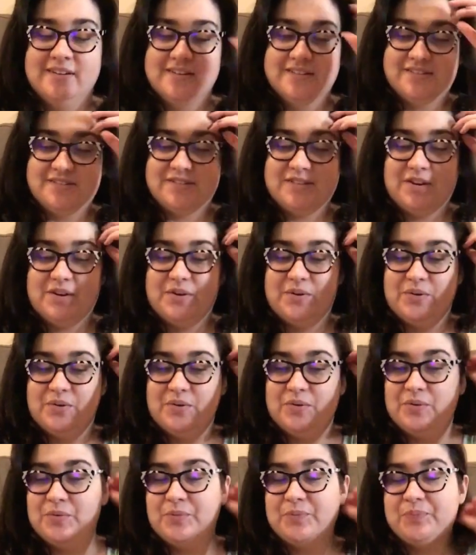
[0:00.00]

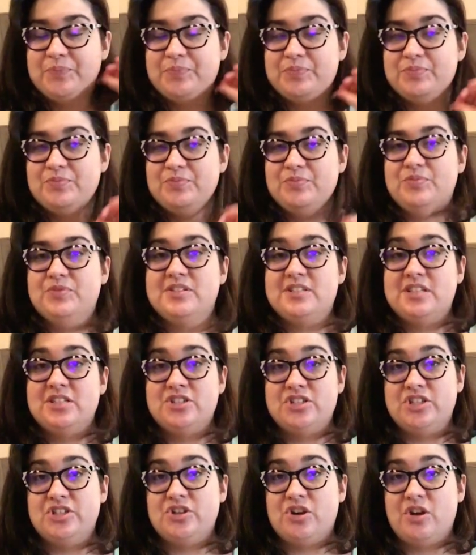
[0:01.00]
So
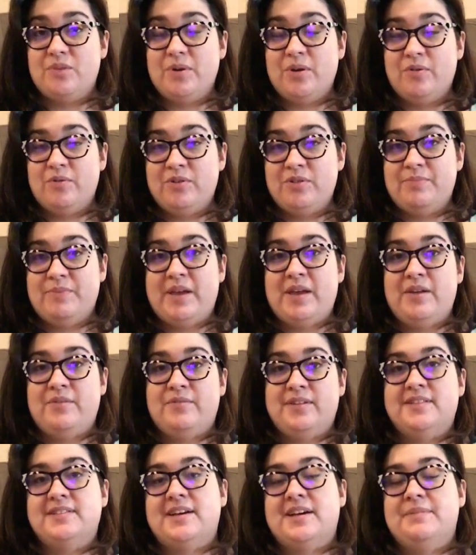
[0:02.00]
since she told me with Paint
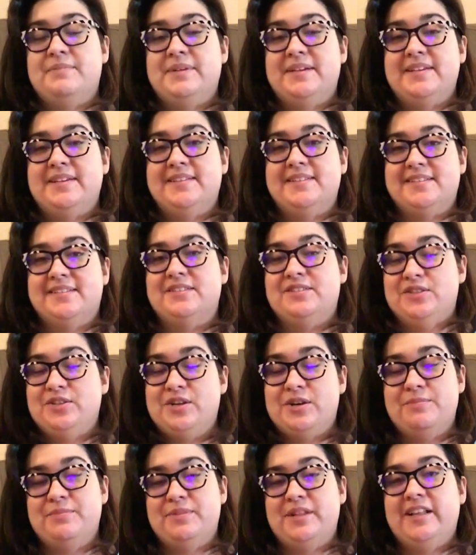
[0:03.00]
with Diamonds and
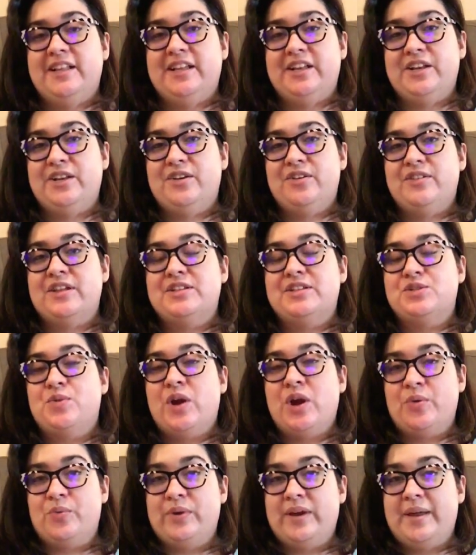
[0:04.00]
completely new, that's
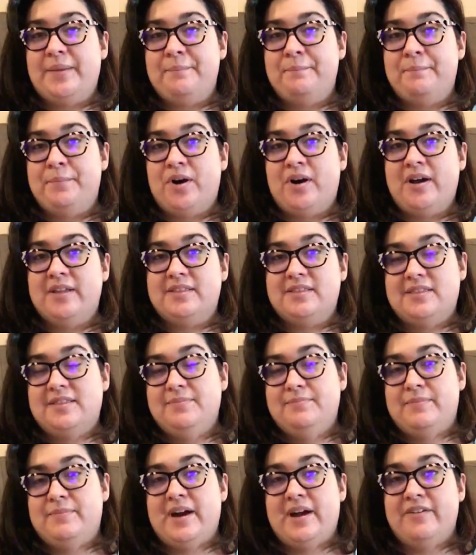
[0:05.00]
where I went and bought
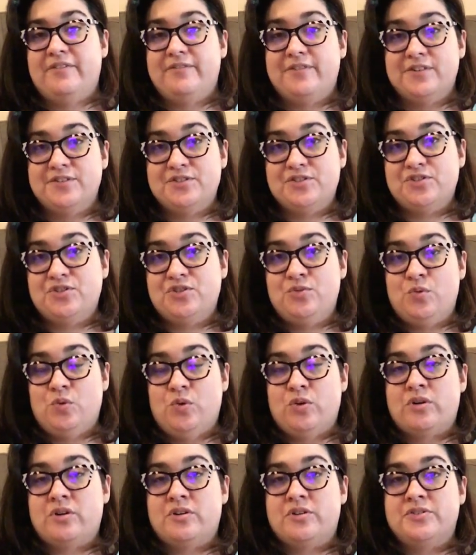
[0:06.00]
my first two
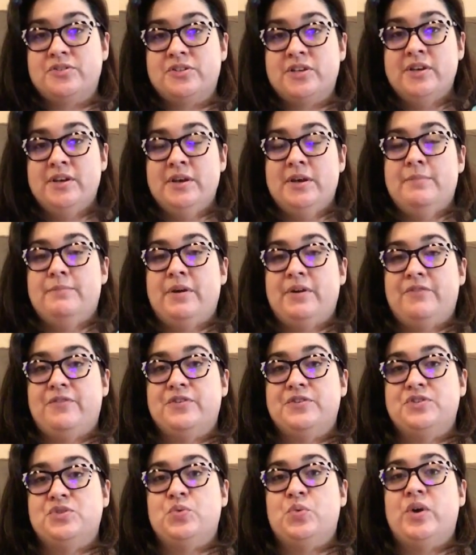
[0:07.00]
orders. My
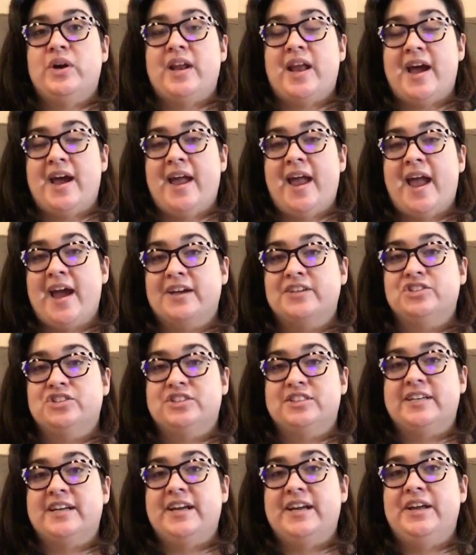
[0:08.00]
first one, I
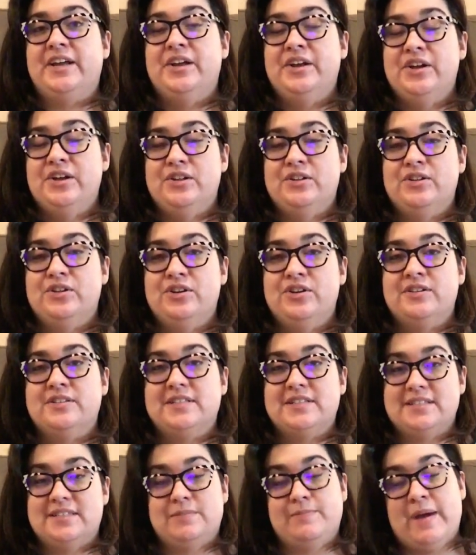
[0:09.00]
actually
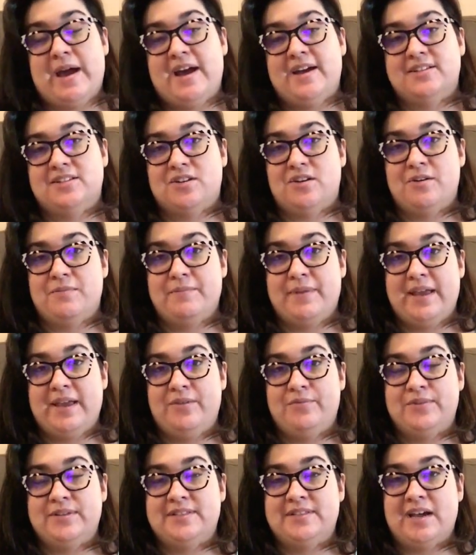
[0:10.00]
looked at spazzed on
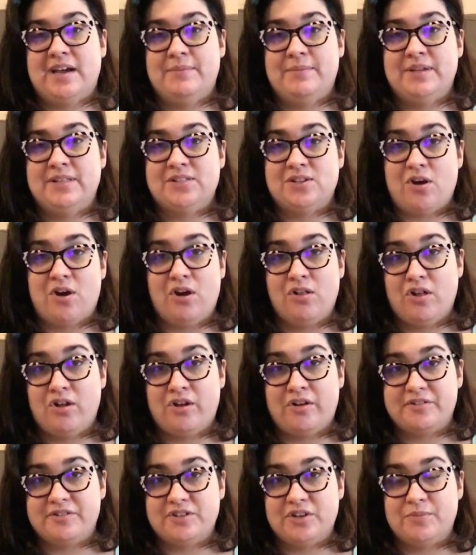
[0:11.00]
Paint with Diamonds all on
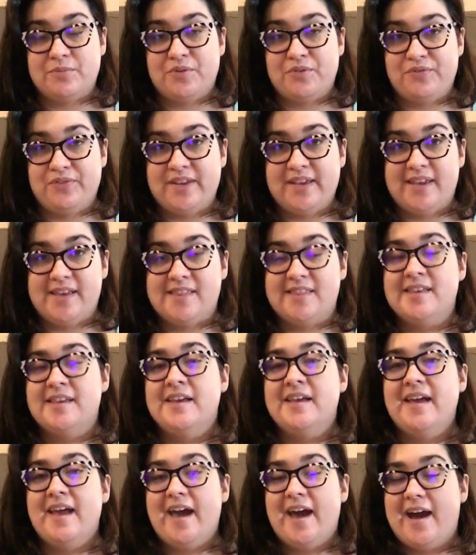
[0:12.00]
October 5th.
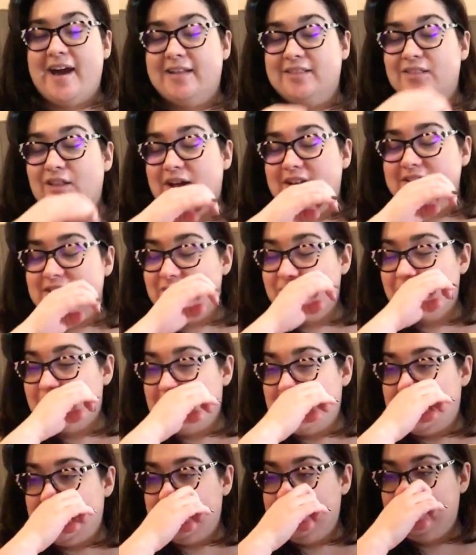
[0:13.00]
Had lots of
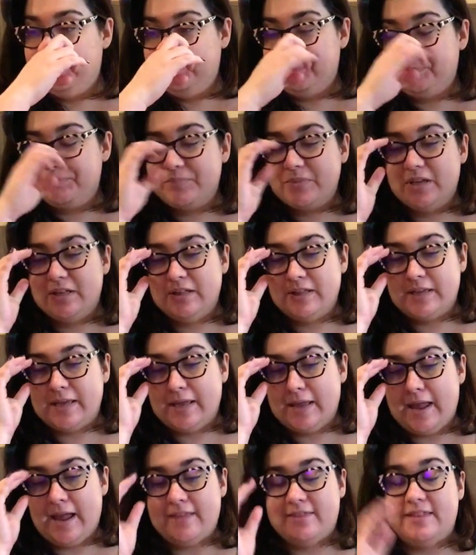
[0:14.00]
fun
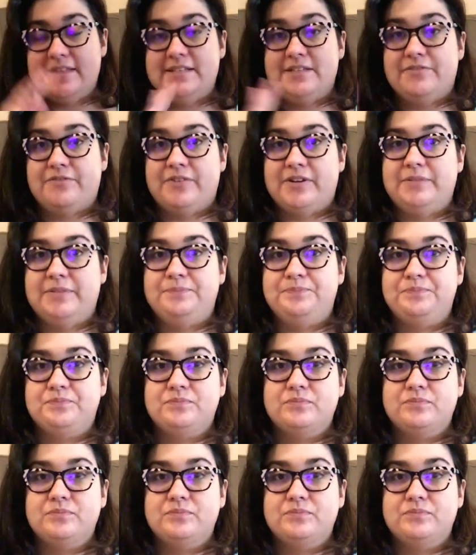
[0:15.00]
looking at the different